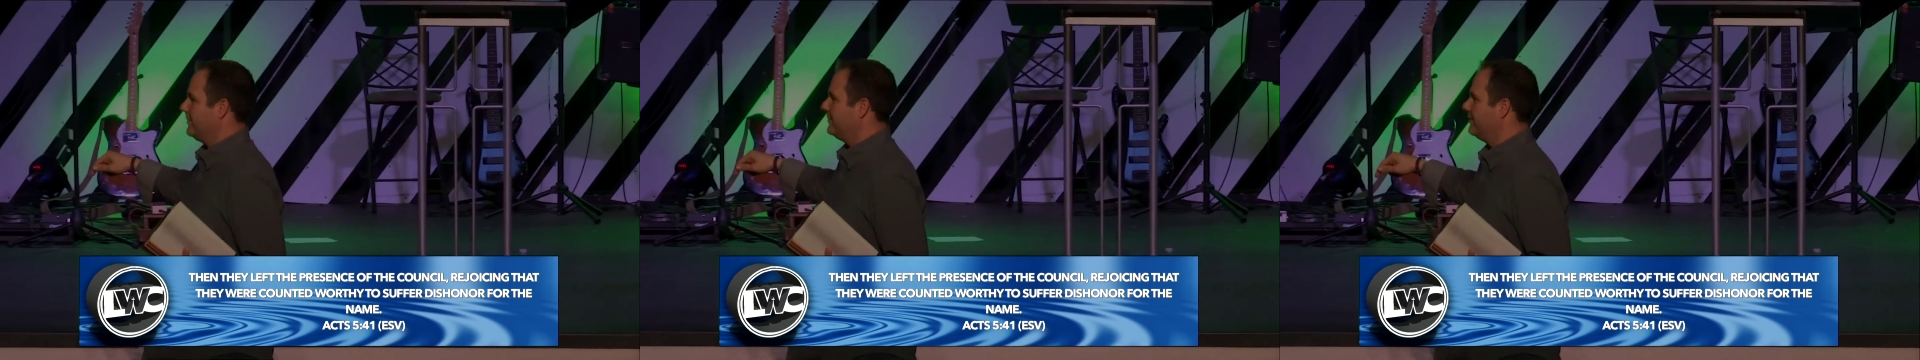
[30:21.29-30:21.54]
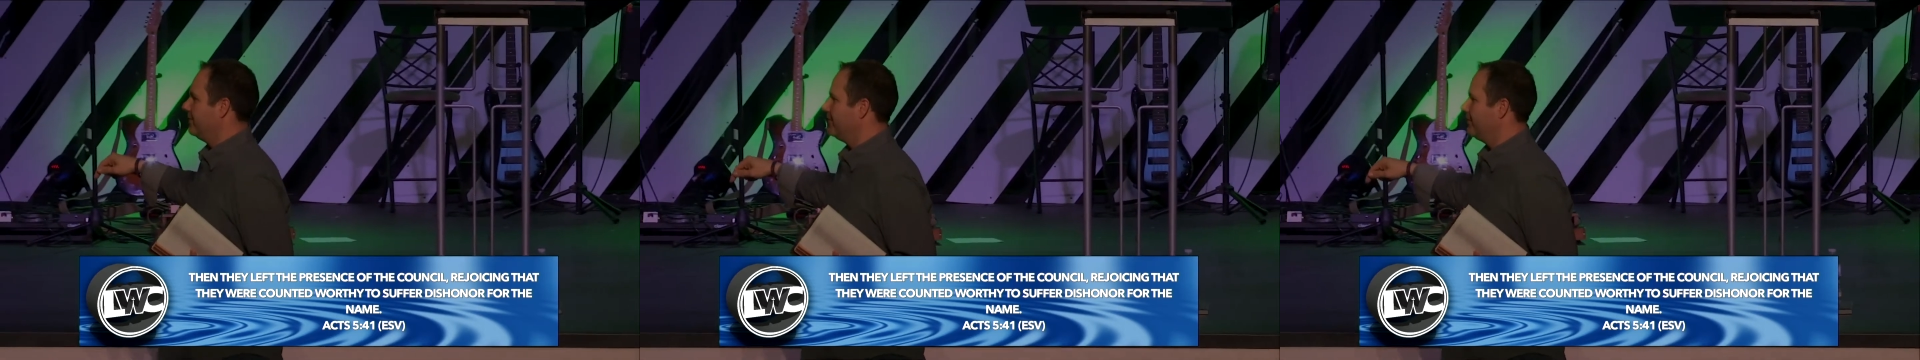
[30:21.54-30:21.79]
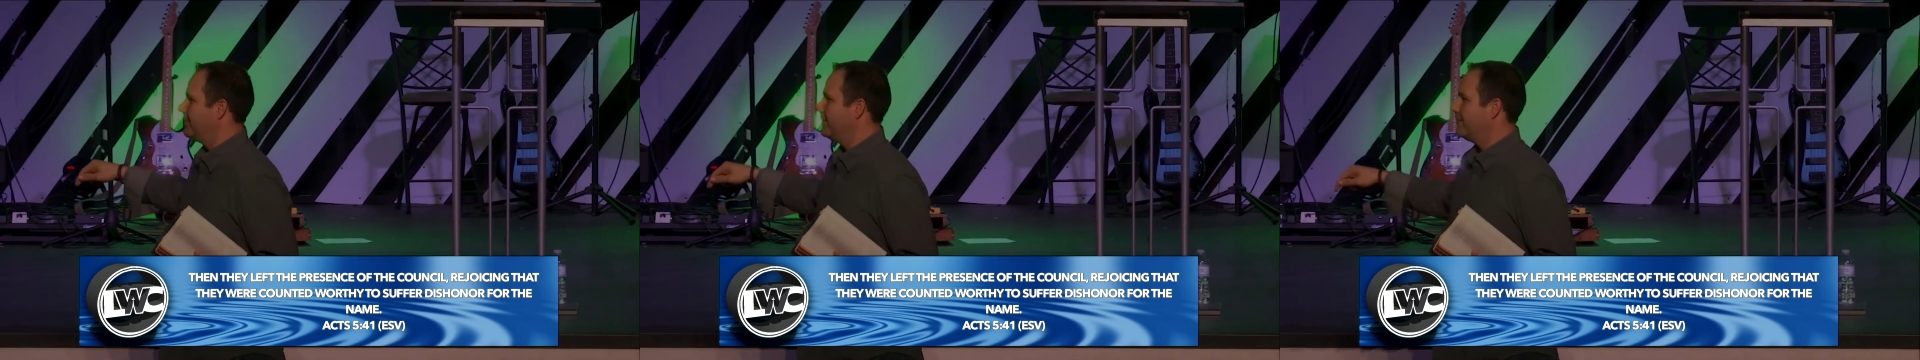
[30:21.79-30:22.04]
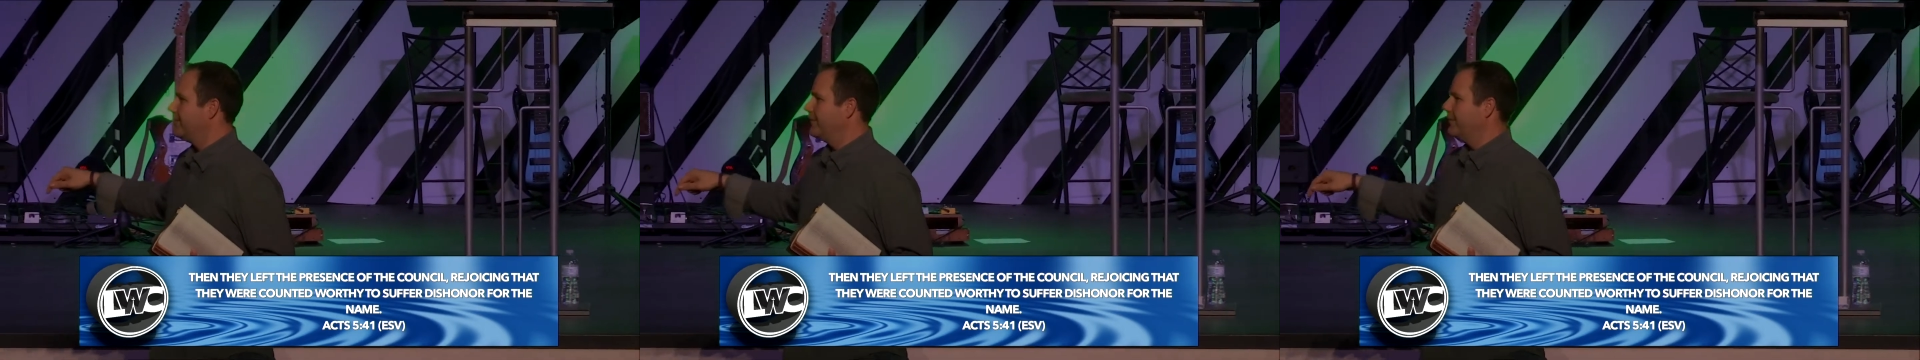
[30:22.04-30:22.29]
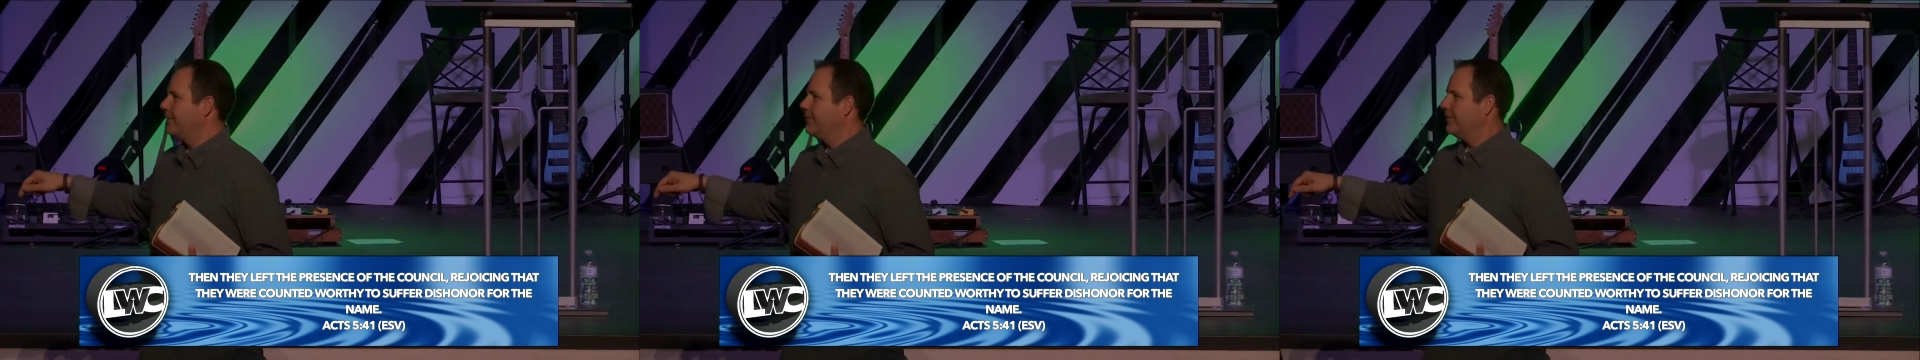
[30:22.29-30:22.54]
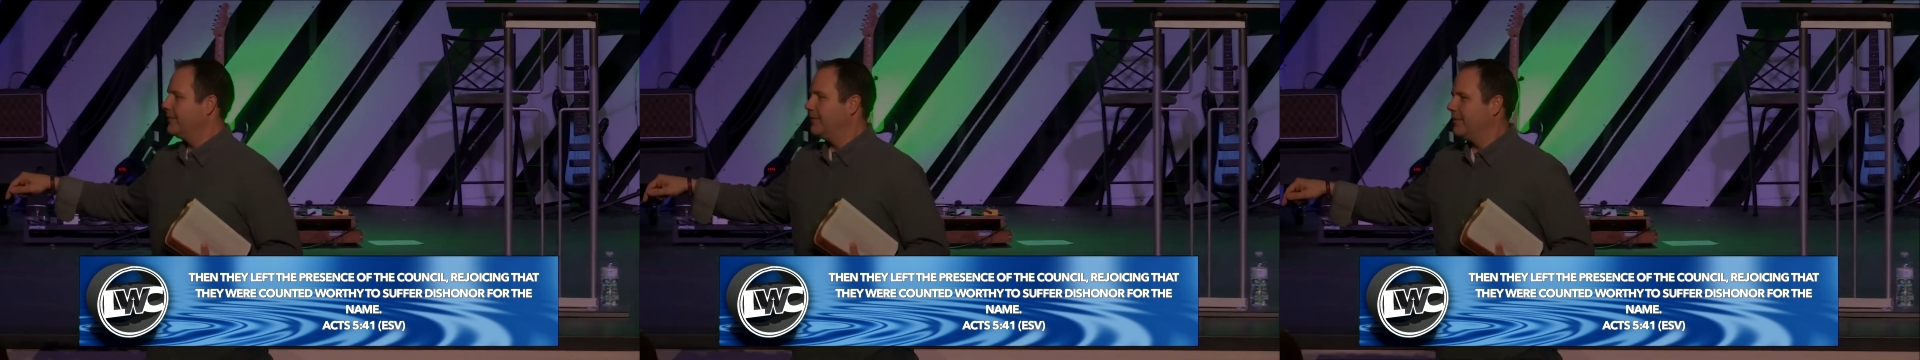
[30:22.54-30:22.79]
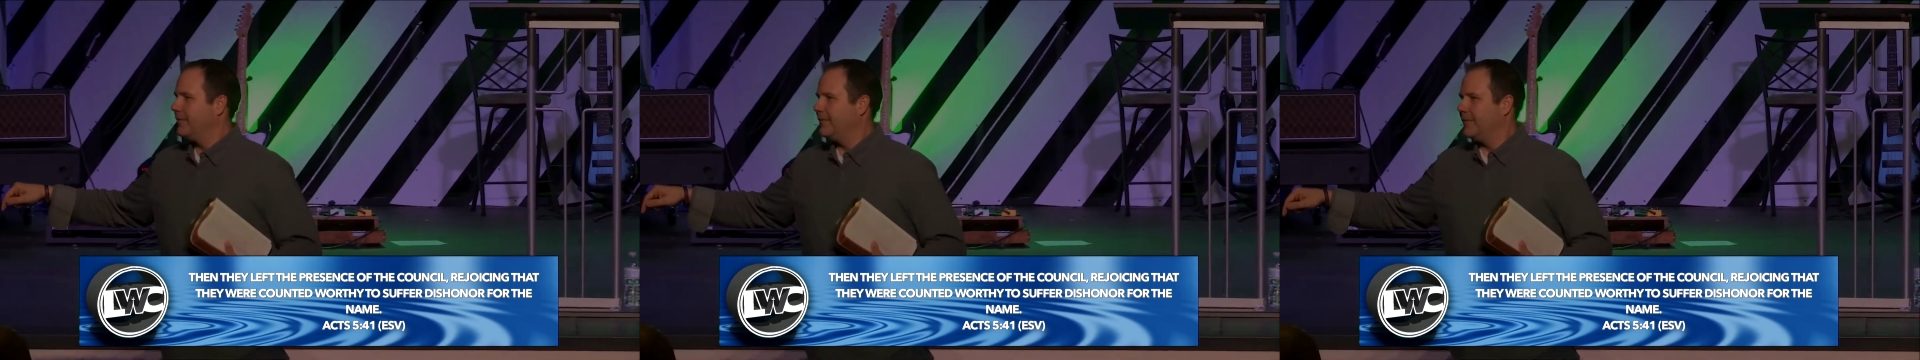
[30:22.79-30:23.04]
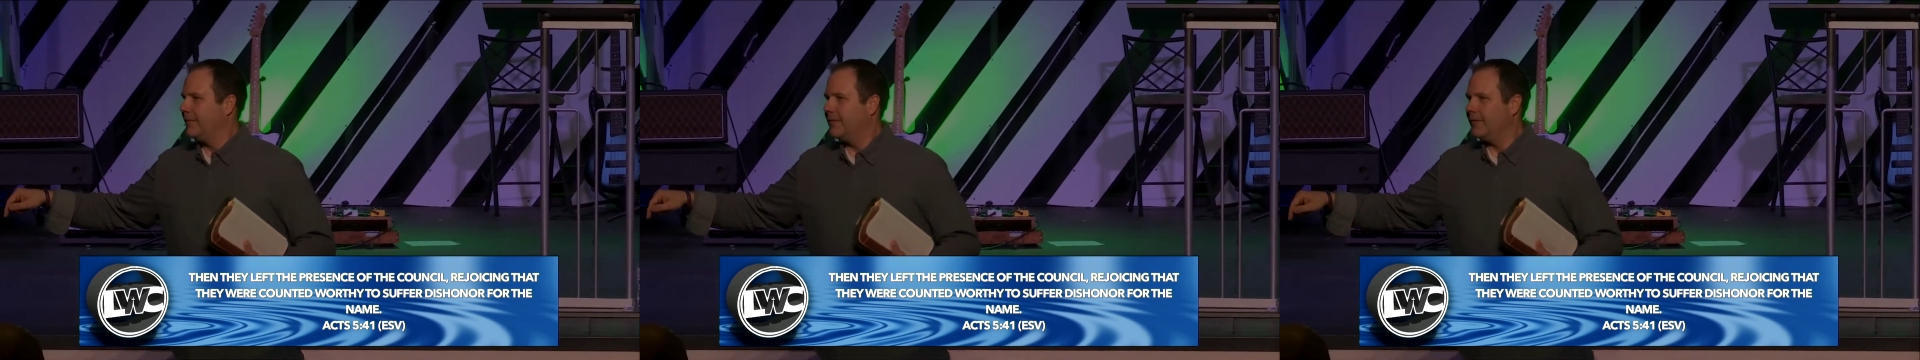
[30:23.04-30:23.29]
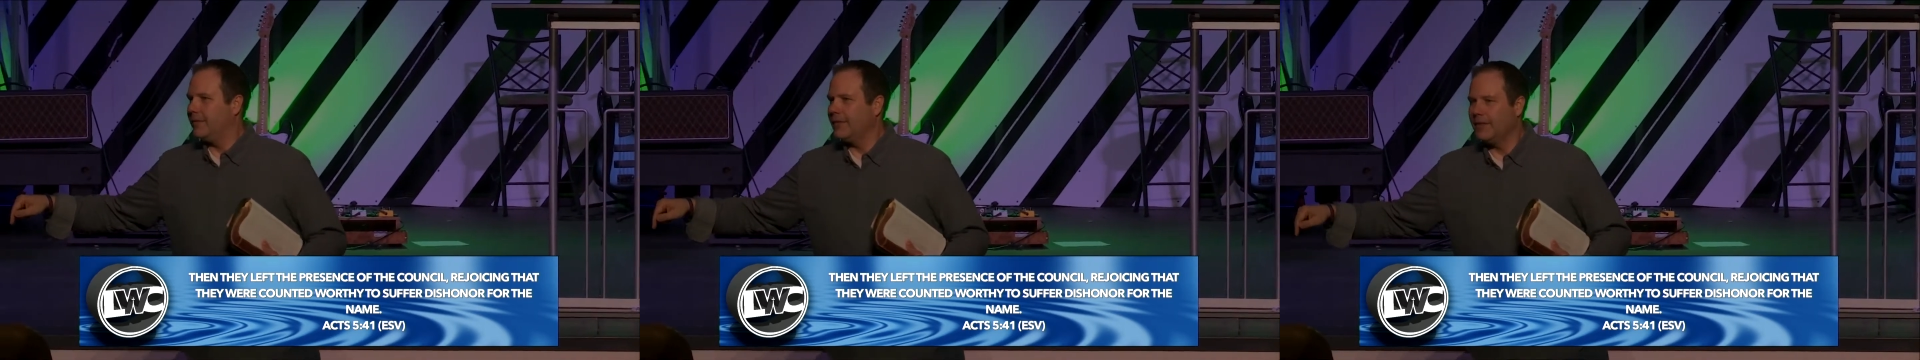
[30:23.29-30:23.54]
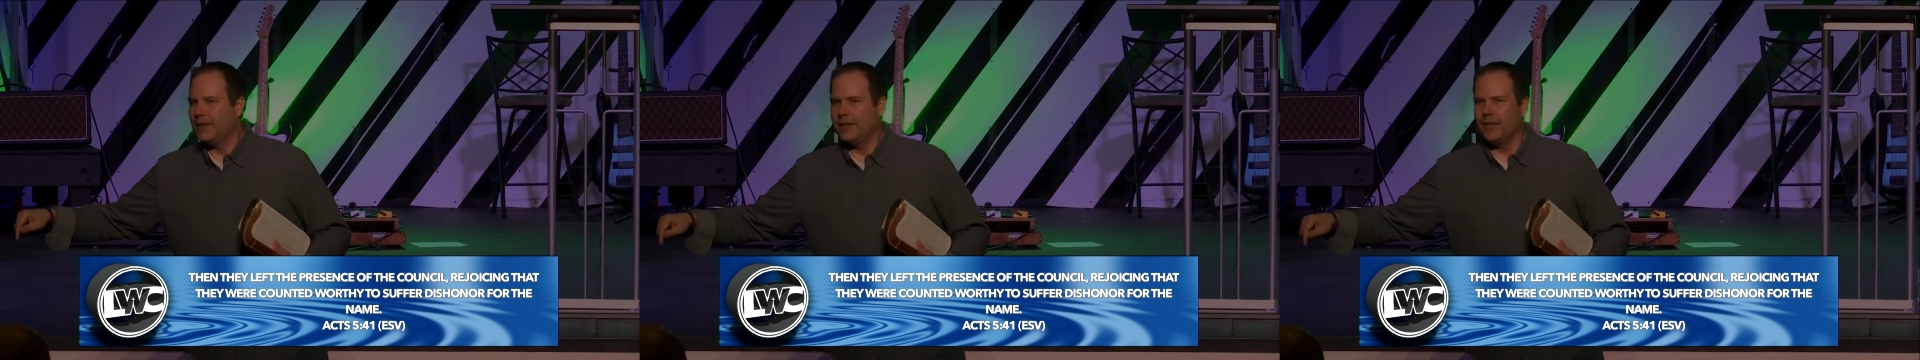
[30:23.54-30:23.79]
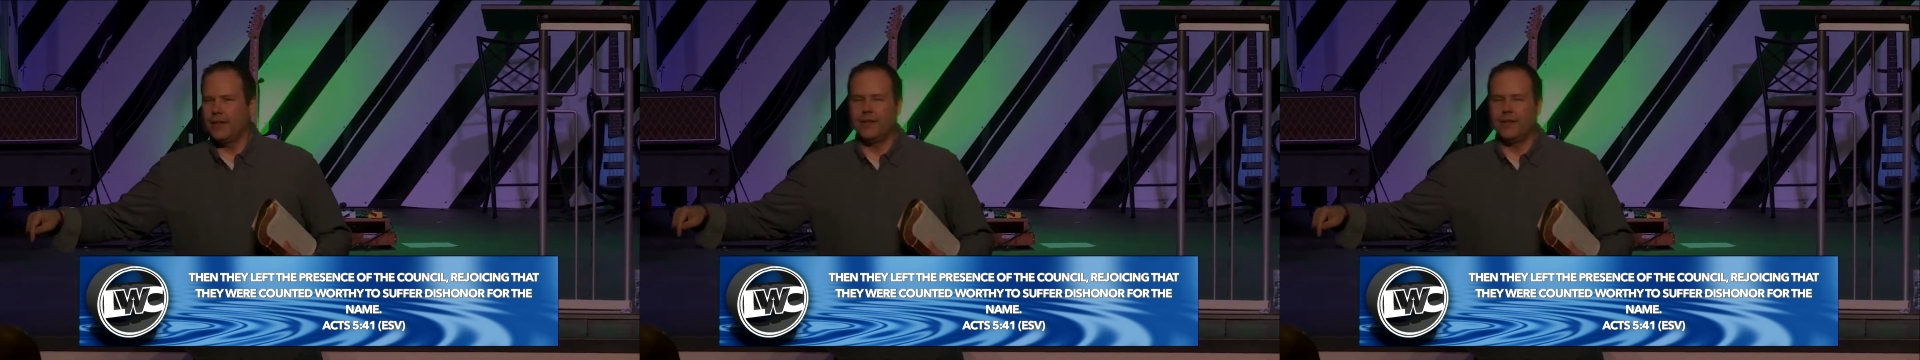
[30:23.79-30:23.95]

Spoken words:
[no speech]